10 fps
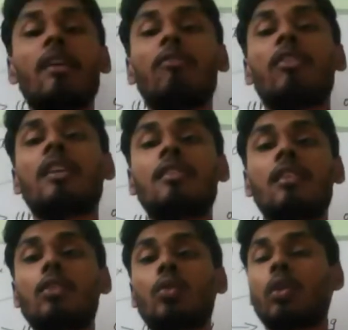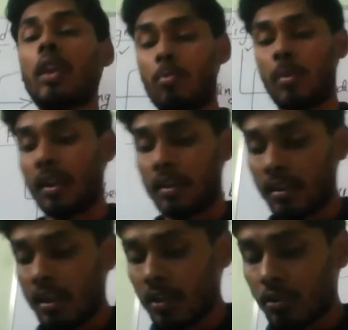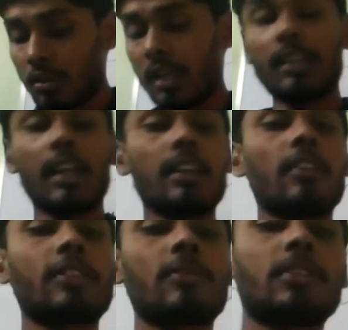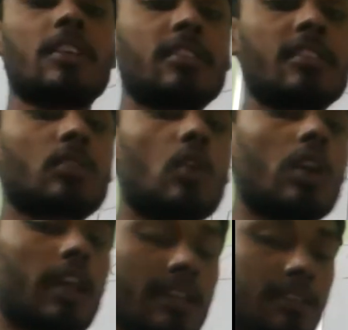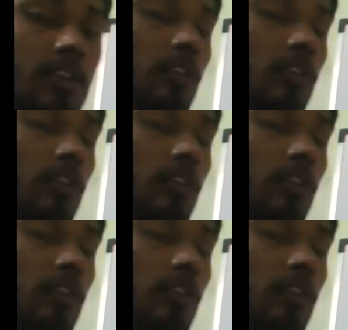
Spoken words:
a vessel to keep it. So that kind of substance is called as